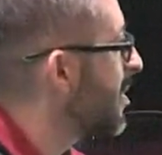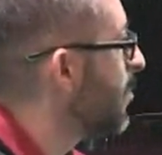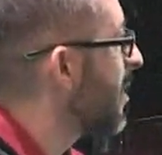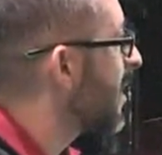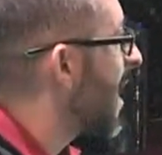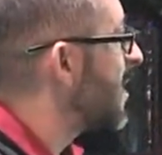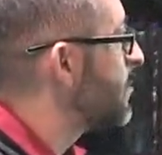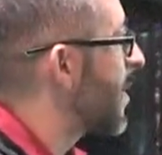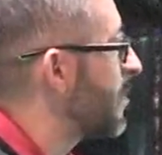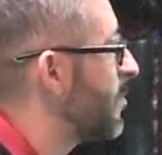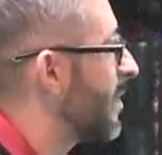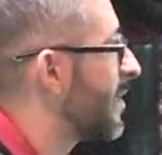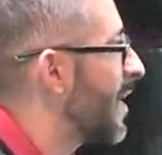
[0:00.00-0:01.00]
some of the guys might
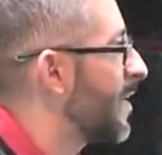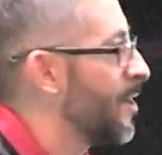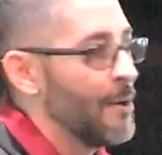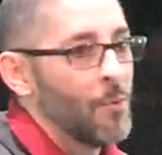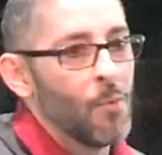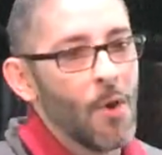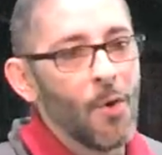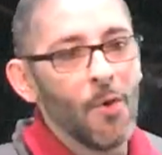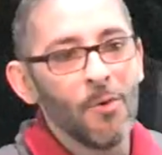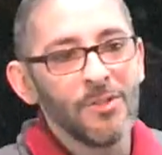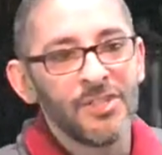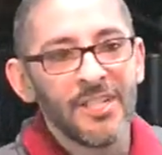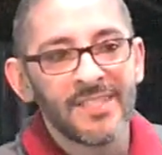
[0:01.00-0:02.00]
have been like,
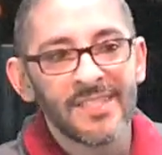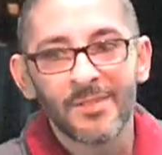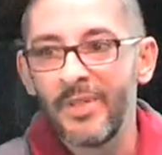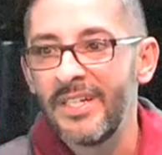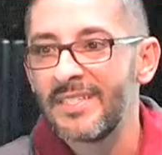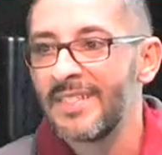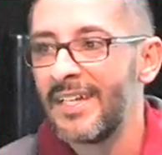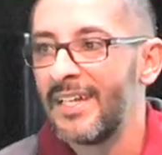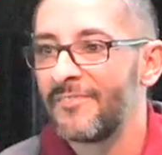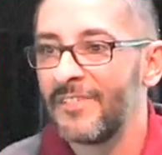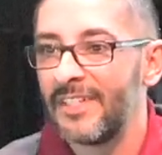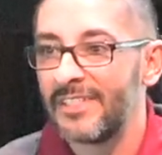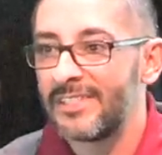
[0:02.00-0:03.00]
"Oh, Jesus, we didn't sign
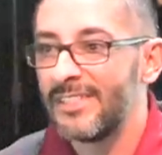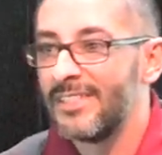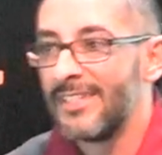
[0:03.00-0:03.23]
up for this,